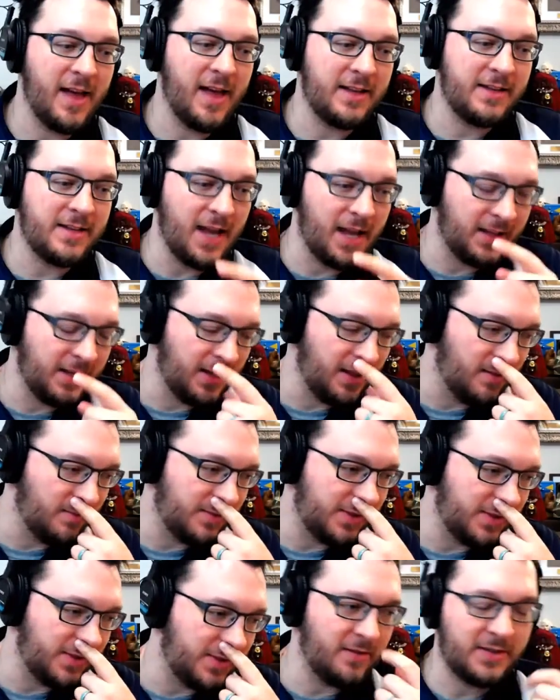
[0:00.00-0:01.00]
touting
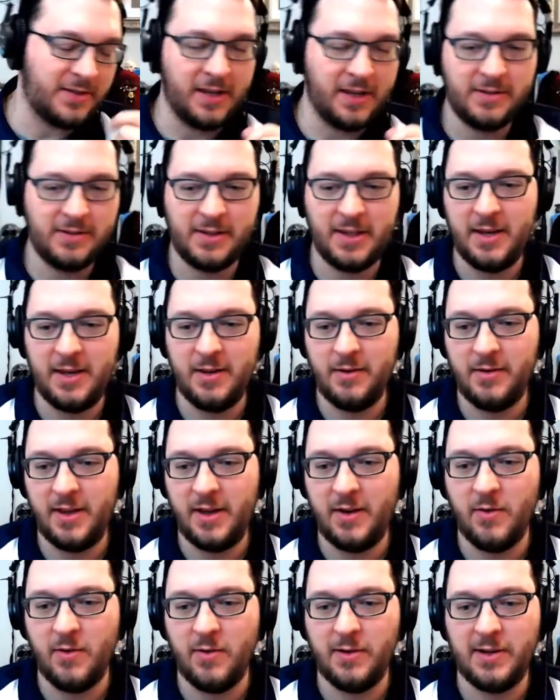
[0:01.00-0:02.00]
themselves as the
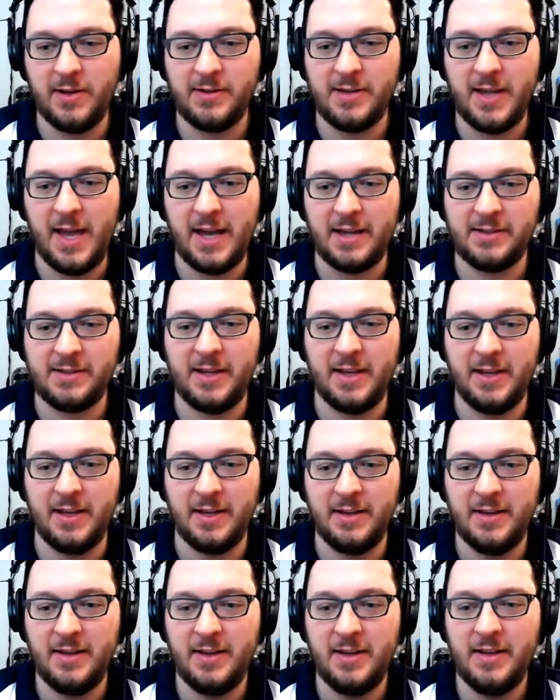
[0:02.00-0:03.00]
oldest extant
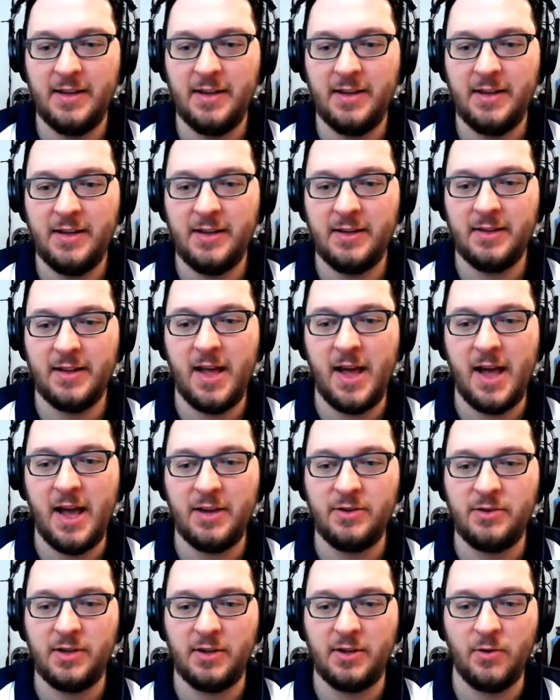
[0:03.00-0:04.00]

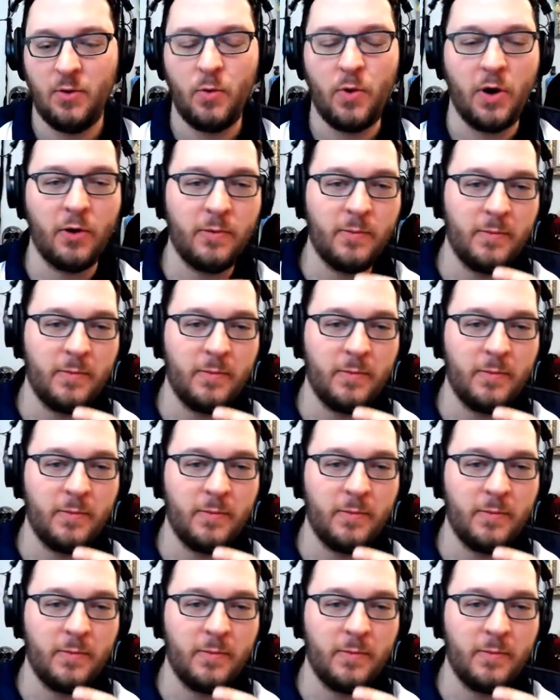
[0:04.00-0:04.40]
lodge in the world.